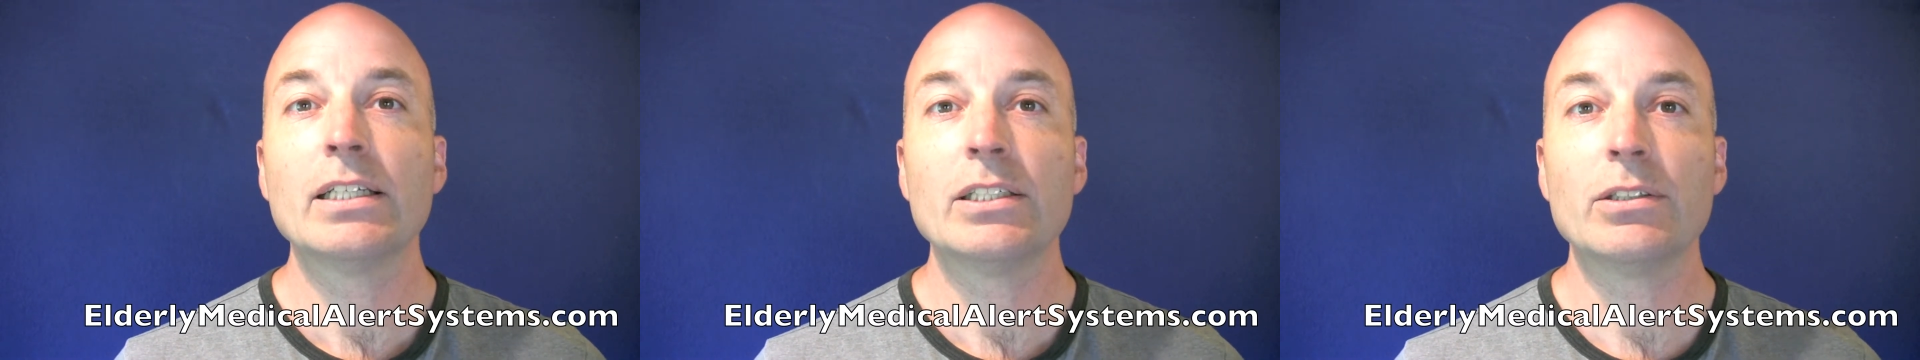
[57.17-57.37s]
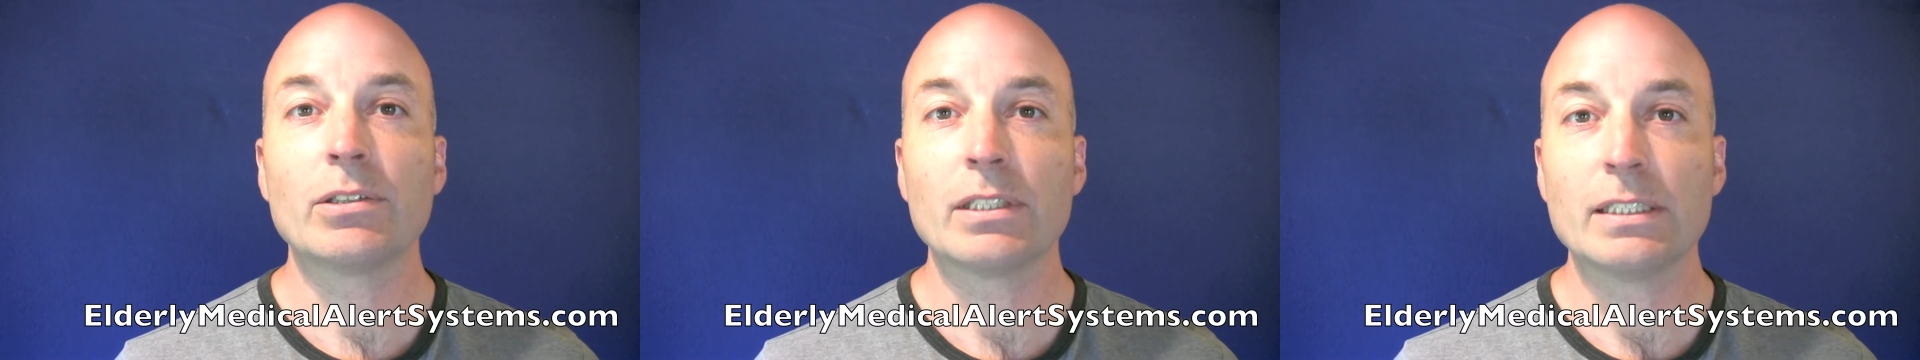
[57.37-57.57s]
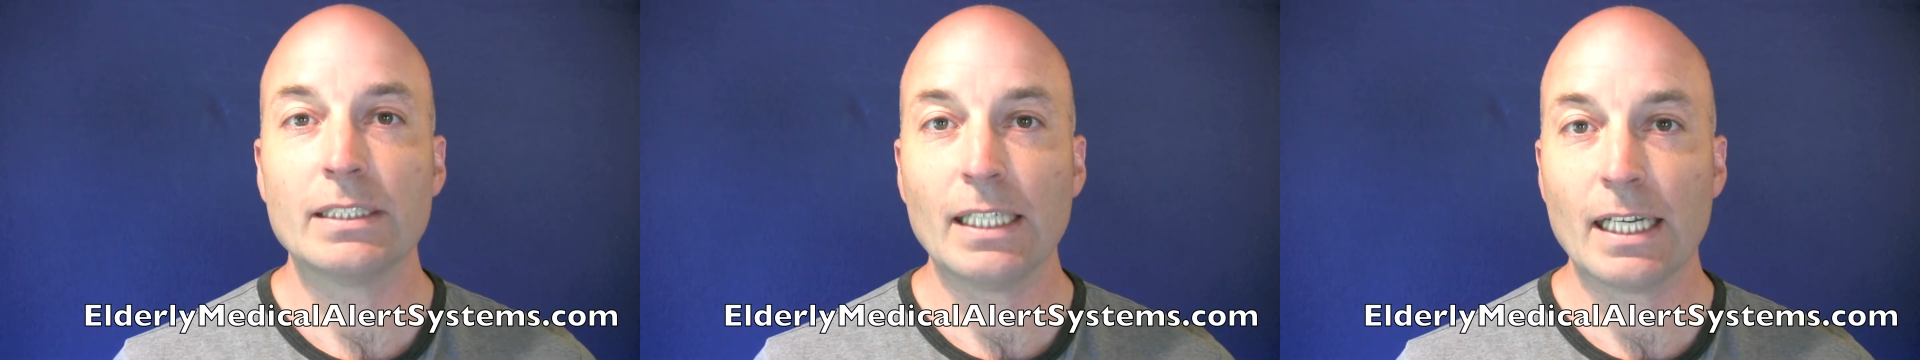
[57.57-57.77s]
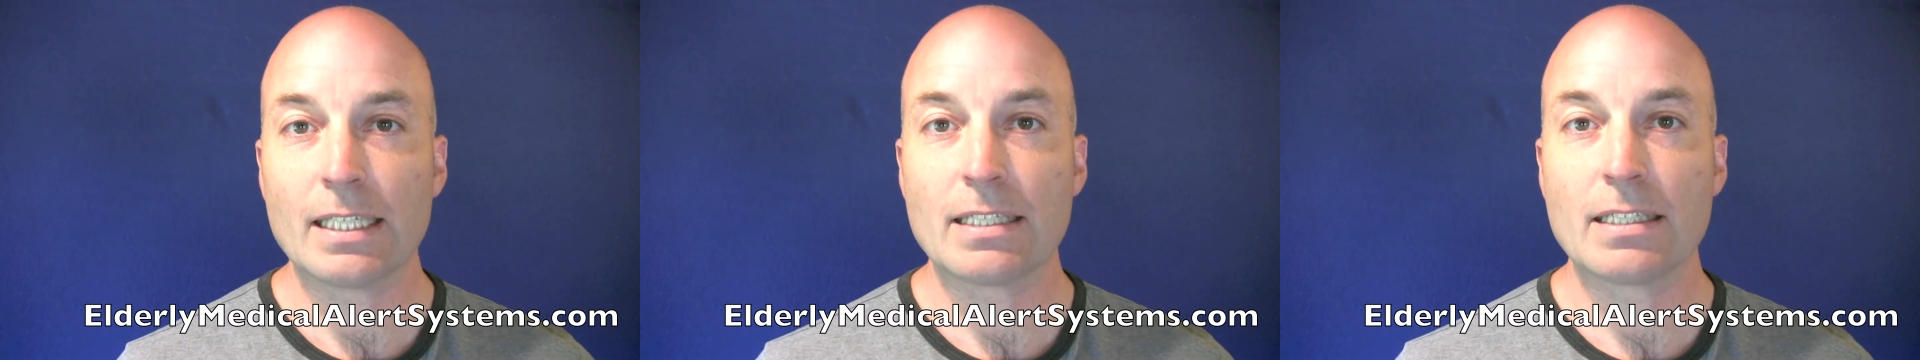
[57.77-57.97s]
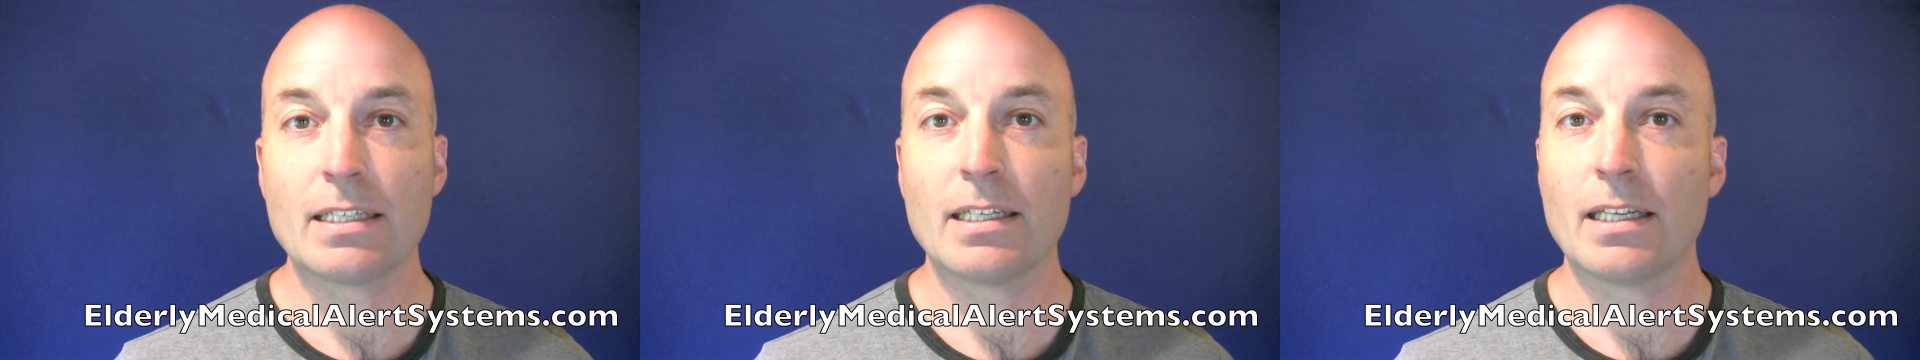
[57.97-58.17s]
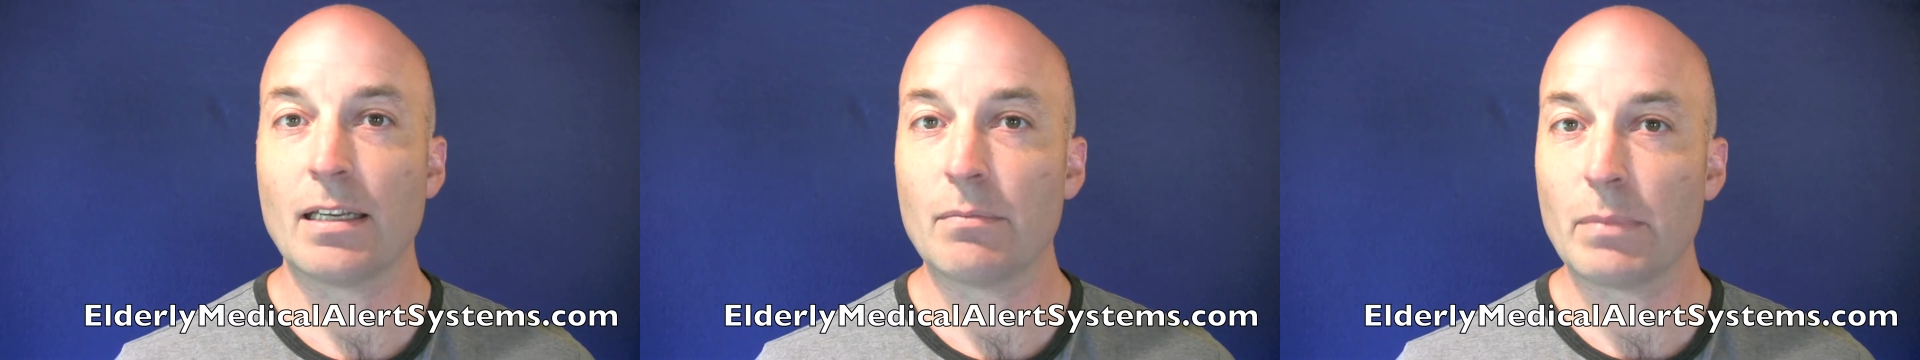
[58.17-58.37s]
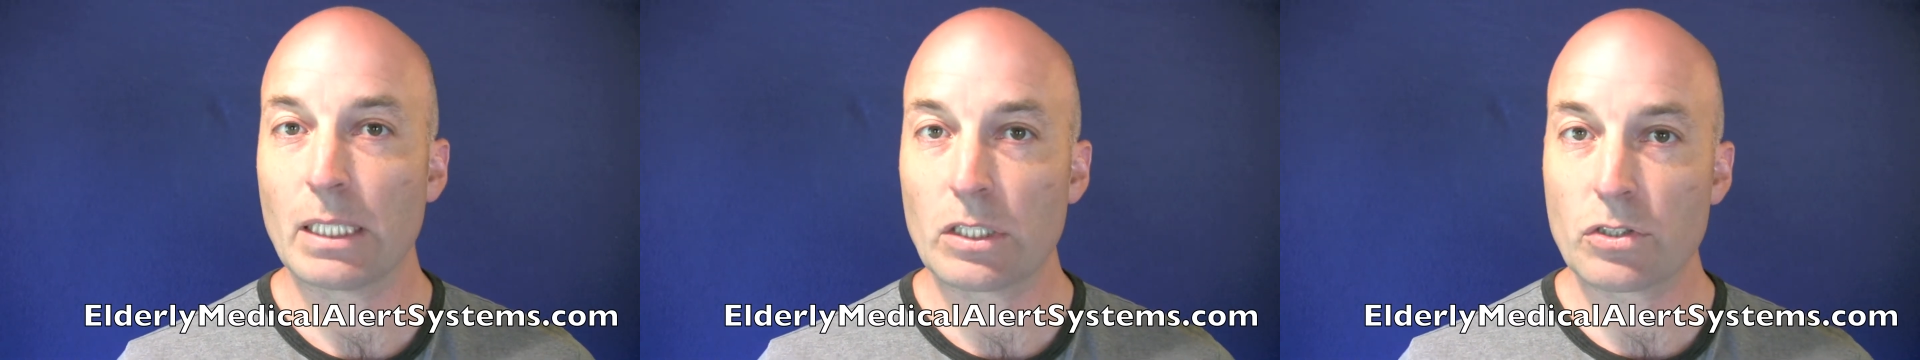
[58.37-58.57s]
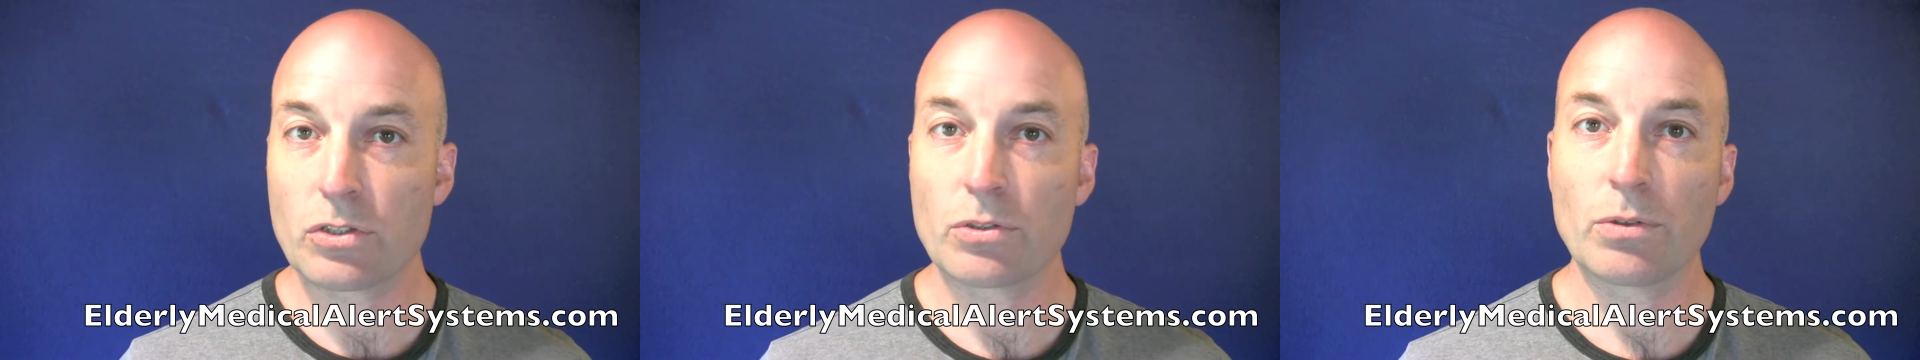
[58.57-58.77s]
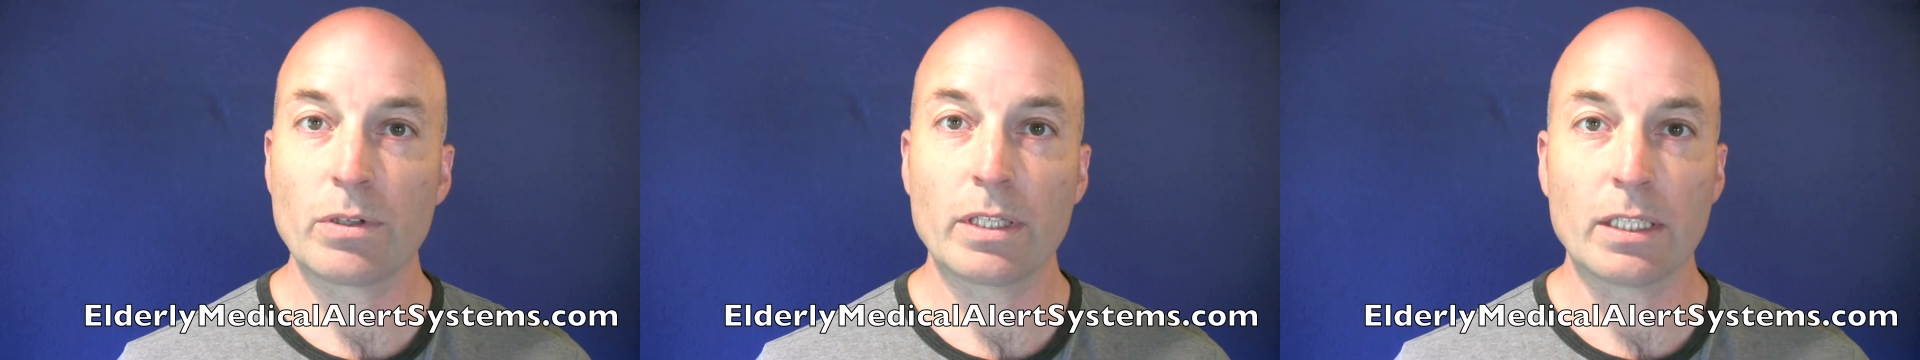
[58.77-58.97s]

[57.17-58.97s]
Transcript: You can test it and make sure